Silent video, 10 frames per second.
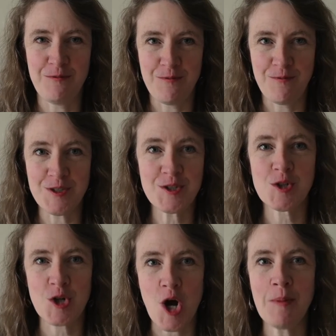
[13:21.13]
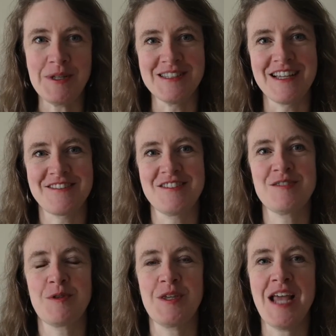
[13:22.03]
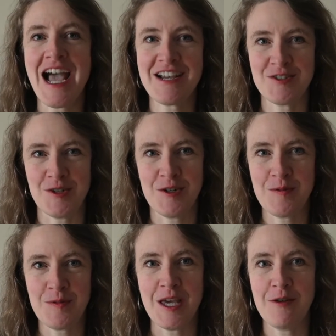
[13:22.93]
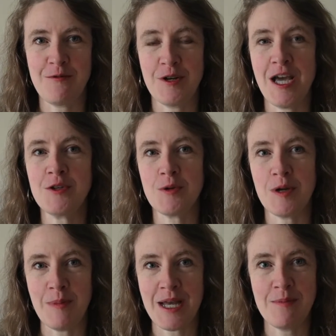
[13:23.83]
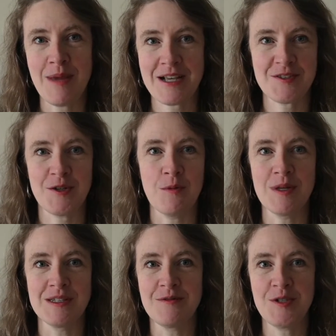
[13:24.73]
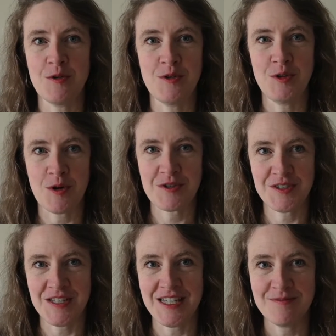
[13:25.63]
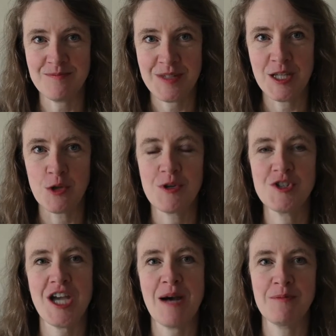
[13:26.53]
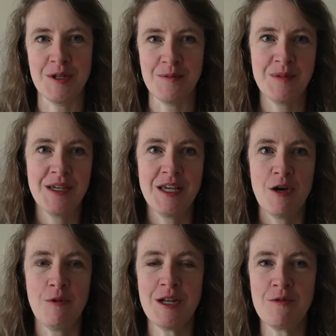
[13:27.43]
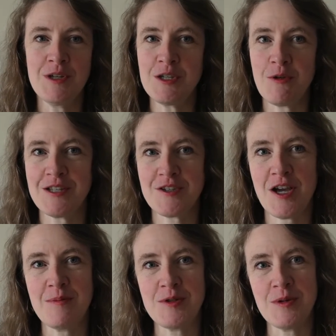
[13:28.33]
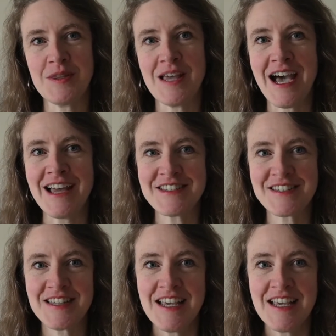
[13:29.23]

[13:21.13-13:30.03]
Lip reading: physical comedy lessons with an actor that Fernando had met in Mexico but lives here in New York City, Hilary Chaplin. We had a really great time doing that.